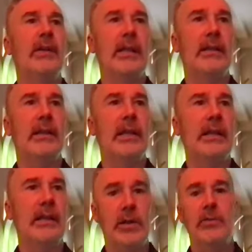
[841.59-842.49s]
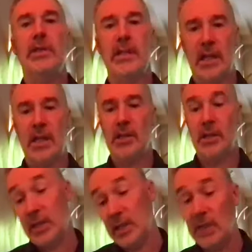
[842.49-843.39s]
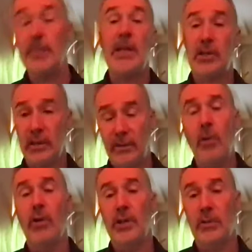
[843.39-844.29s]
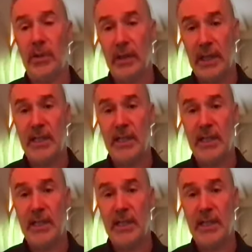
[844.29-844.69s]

in those discussions, and especially, of course, with Elena